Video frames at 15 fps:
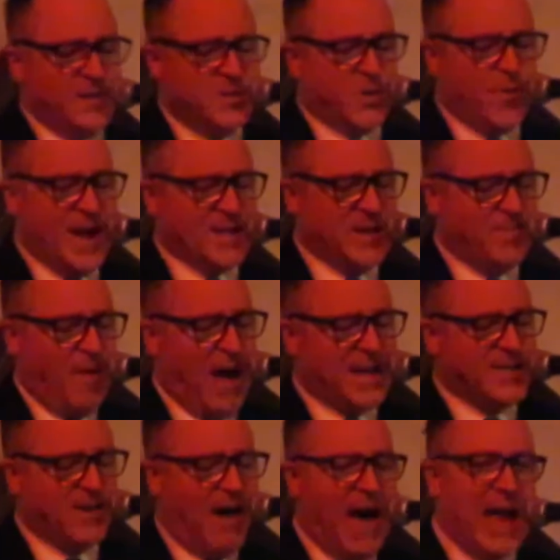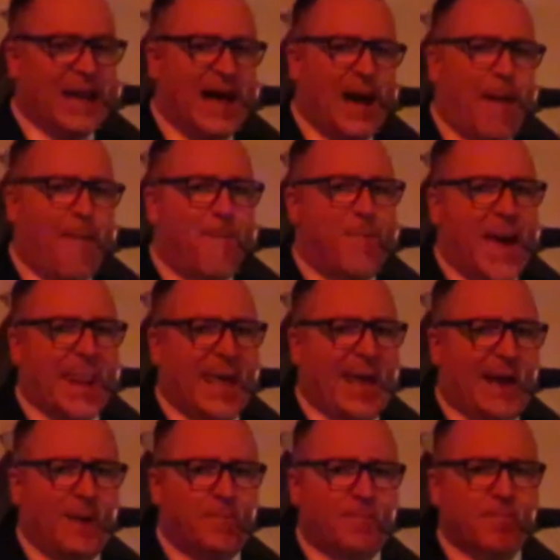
directed by Tyler Benny.